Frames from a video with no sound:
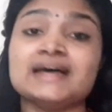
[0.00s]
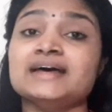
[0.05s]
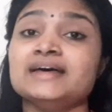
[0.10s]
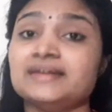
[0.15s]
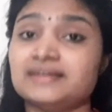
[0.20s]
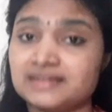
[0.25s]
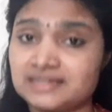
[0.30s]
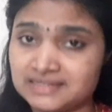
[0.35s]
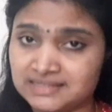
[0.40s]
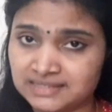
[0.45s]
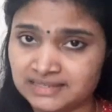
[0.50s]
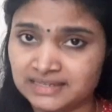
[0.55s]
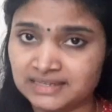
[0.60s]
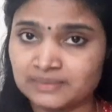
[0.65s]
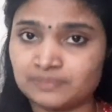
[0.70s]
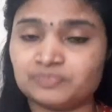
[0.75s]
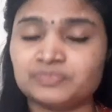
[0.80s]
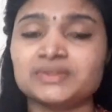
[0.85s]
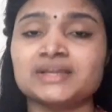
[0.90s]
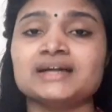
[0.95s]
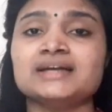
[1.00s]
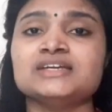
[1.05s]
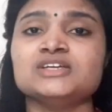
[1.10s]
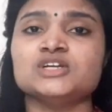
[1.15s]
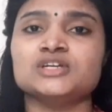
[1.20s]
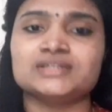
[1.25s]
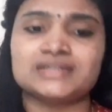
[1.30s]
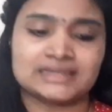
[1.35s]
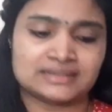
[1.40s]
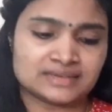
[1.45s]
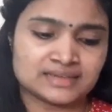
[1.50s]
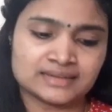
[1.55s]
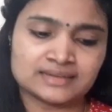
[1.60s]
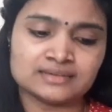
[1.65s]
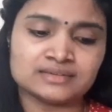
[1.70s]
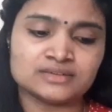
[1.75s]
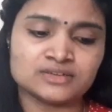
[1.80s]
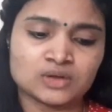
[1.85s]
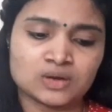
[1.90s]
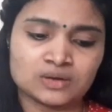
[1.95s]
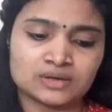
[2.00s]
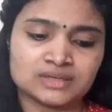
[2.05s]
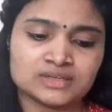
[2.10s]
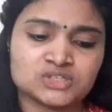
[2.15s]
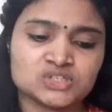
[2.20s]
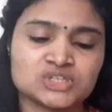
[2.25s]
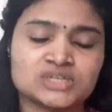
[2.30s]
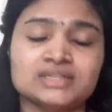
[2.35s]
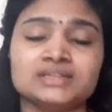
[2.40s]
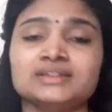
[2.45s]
reasoning your technical knowledge